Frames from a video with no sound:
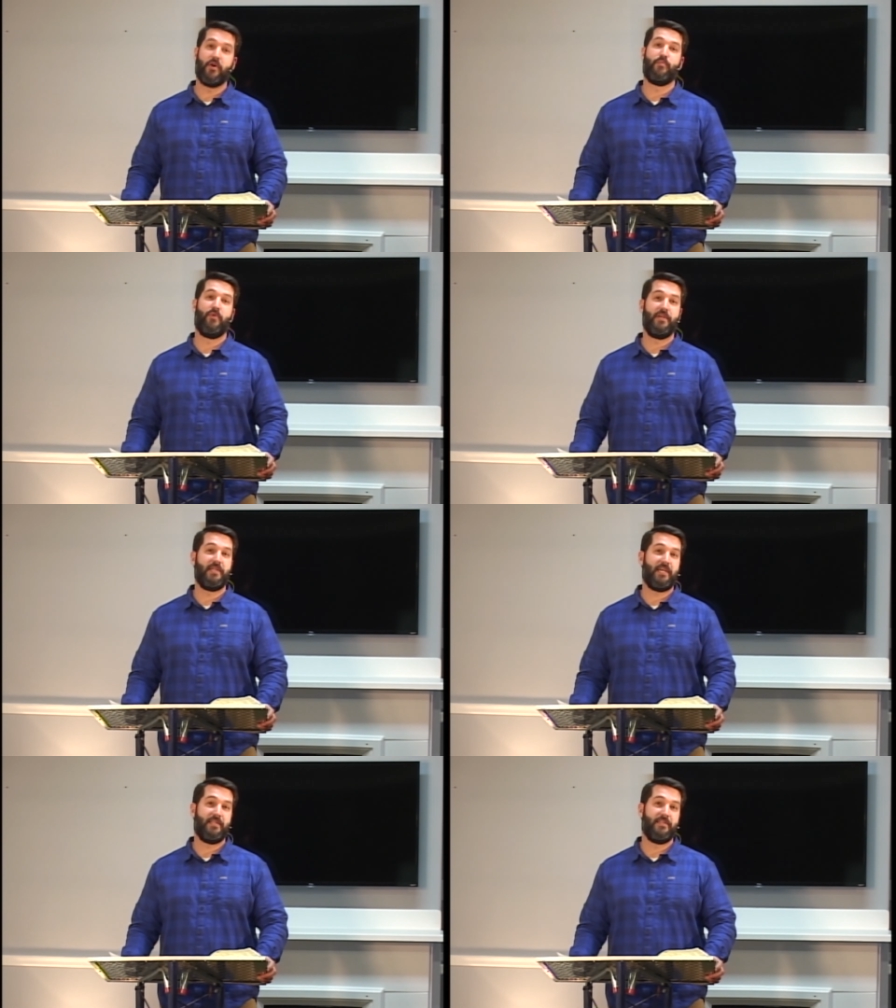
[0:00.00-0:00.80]
are
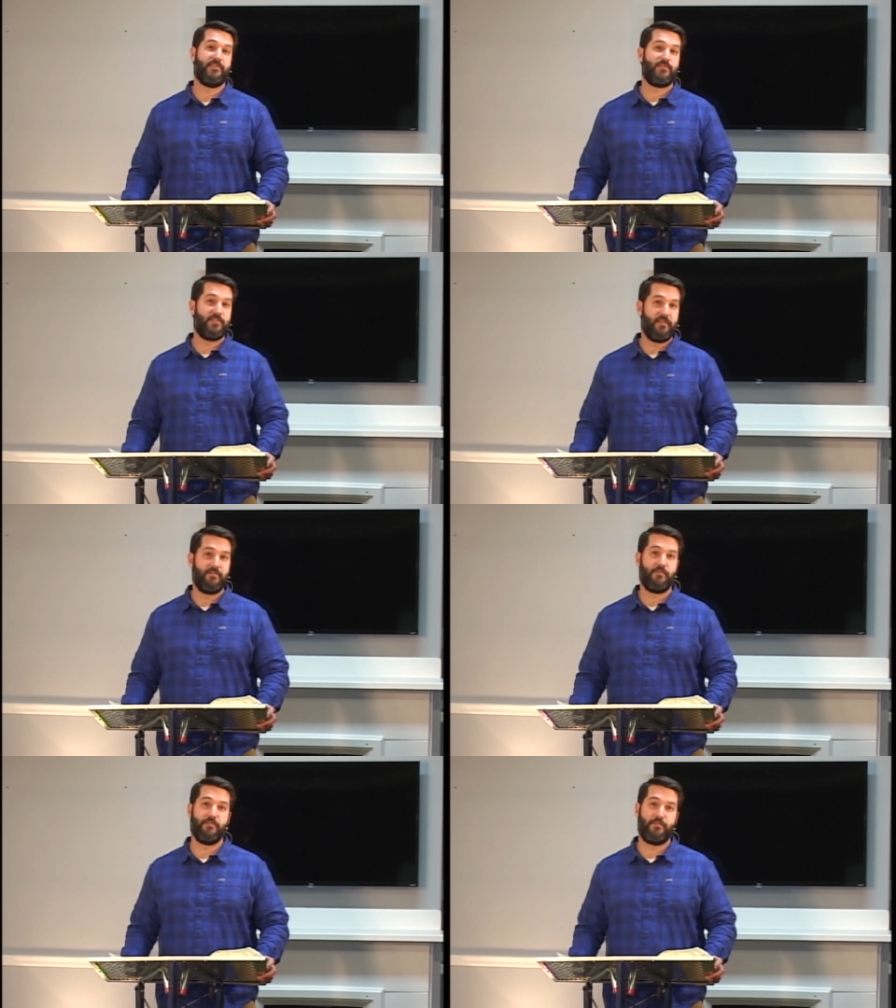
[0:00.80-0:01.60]
breathing in the
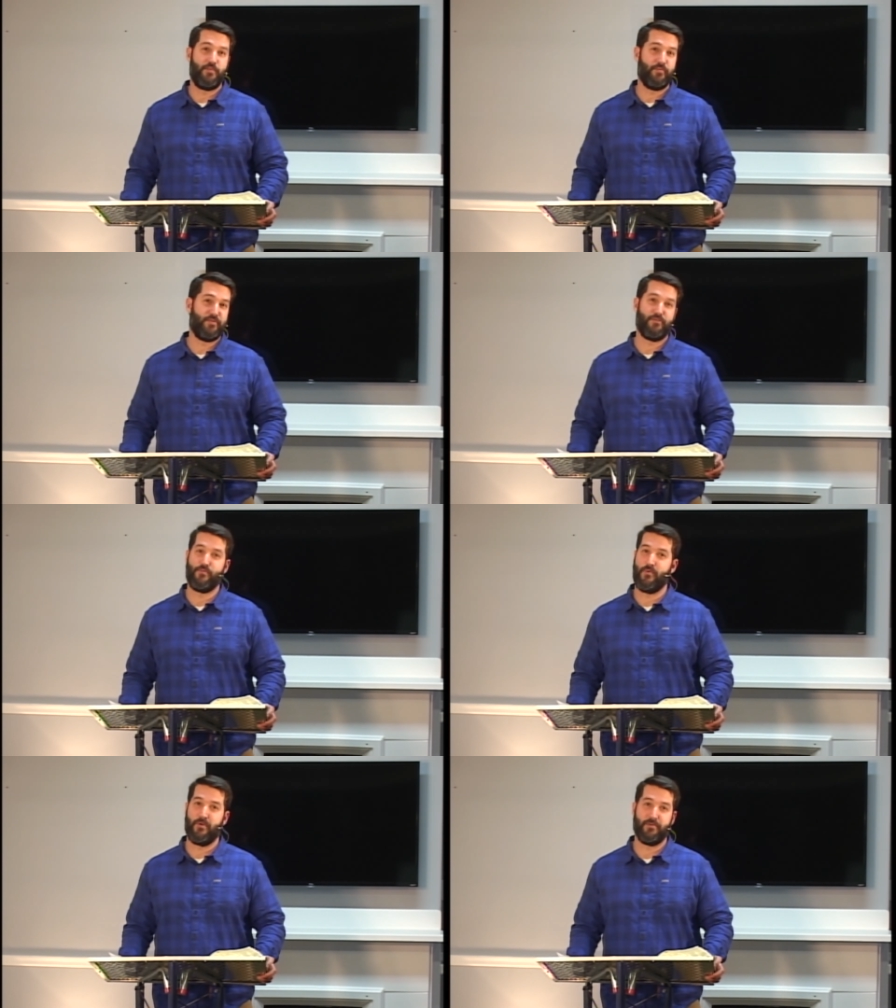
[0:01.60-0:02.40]
sinful fumes of the
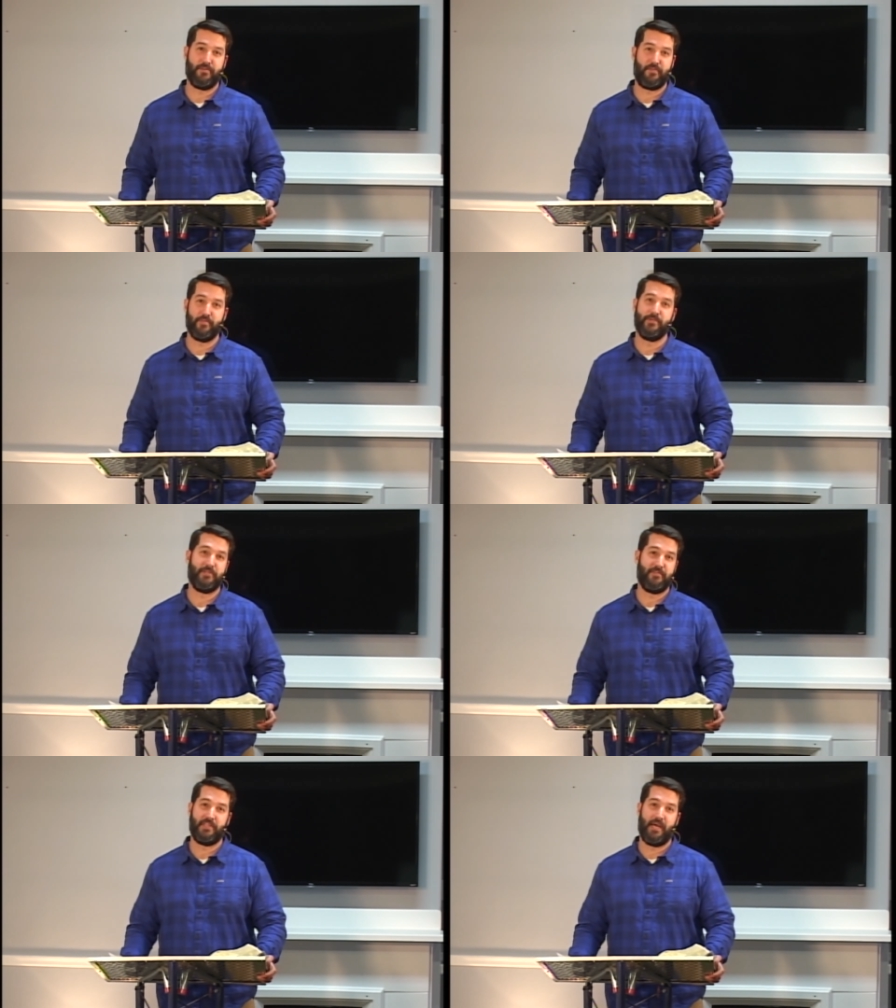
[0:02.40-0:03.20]
world if you're
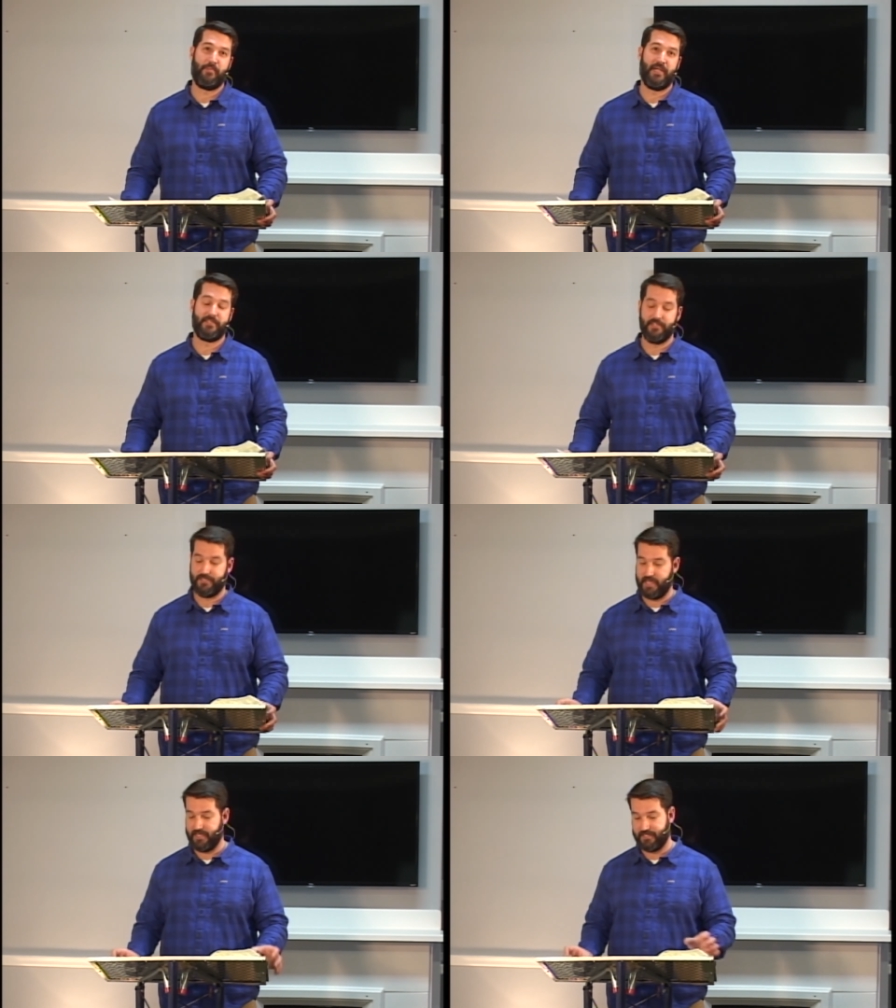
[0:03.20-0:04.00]
believing that message.
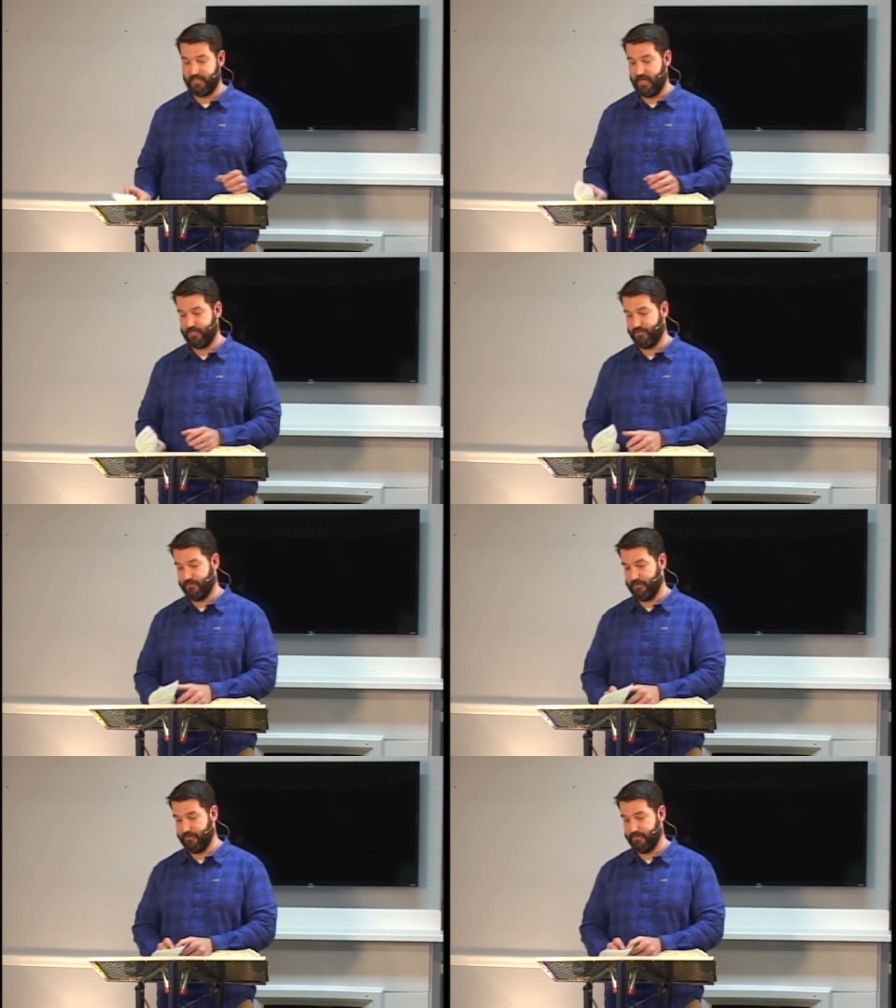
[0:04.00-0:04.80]
That is not
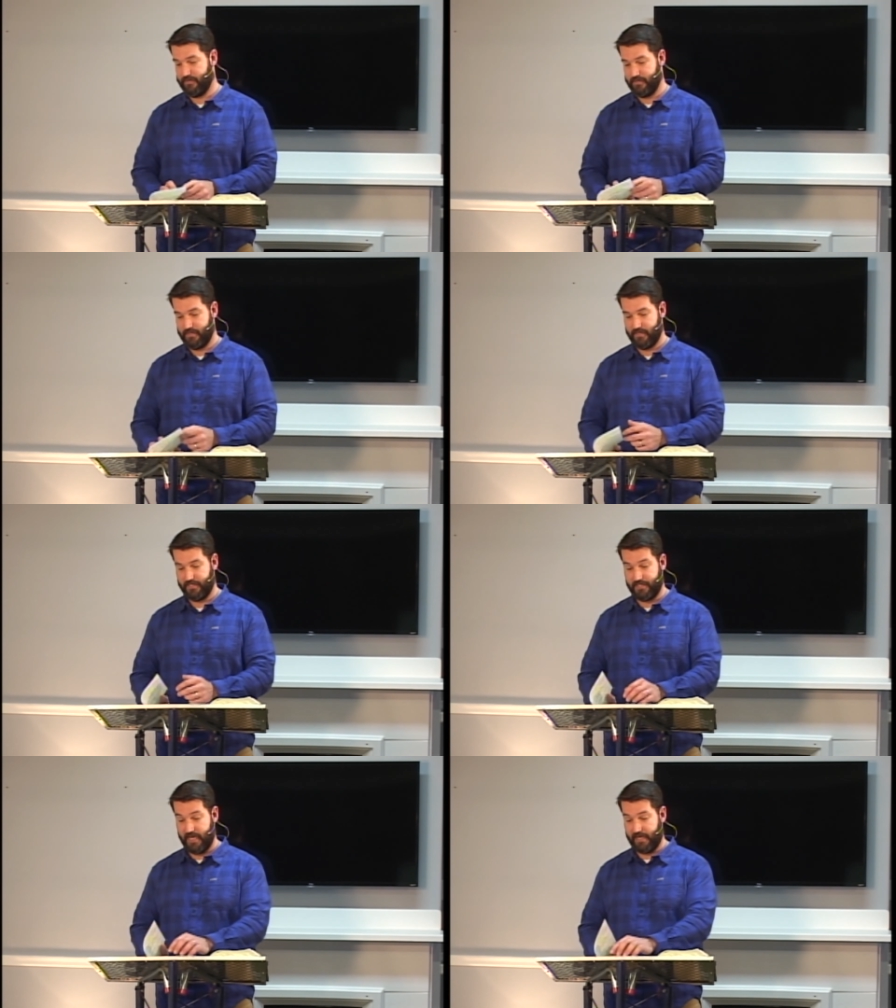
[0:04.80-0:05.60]
true.
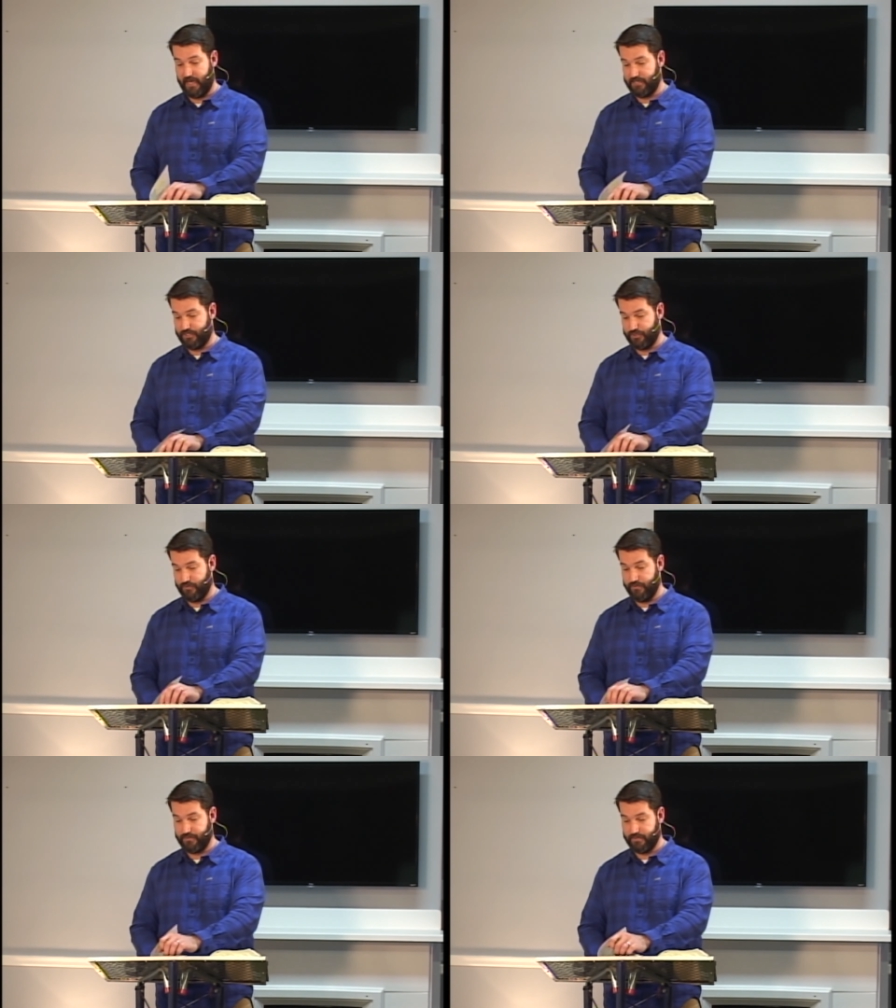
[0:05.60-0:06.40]
It's not God's
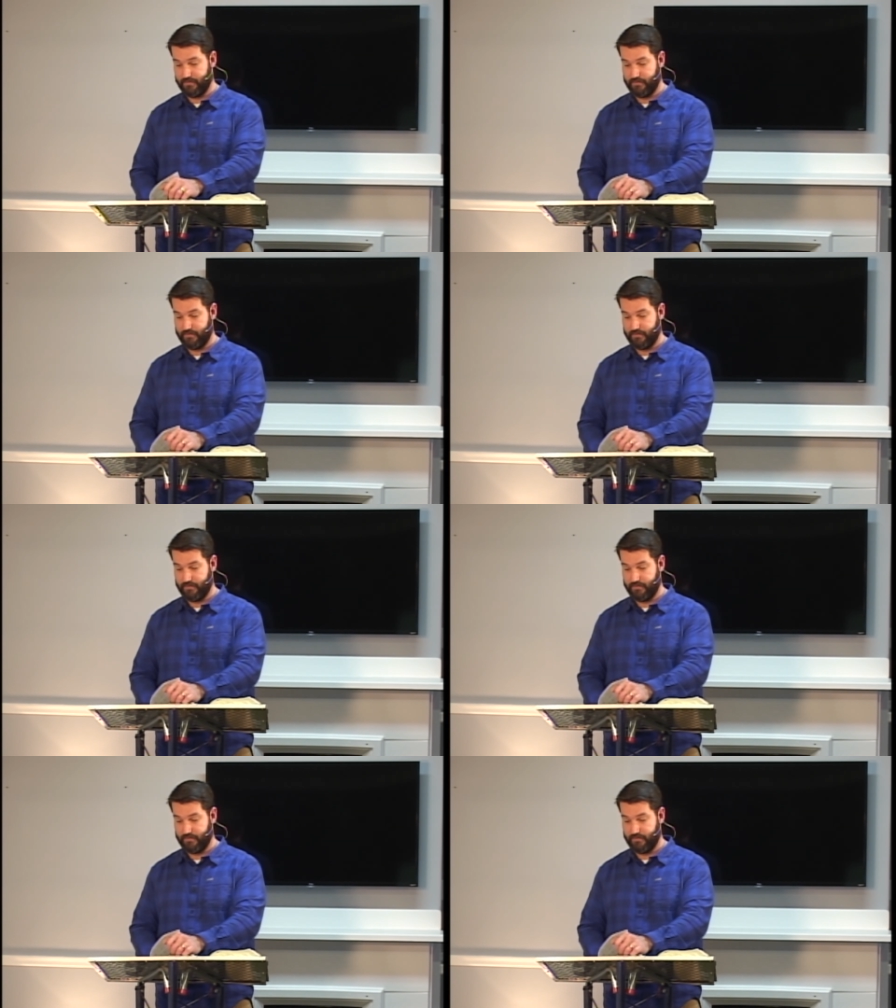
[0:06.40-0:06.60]
truth.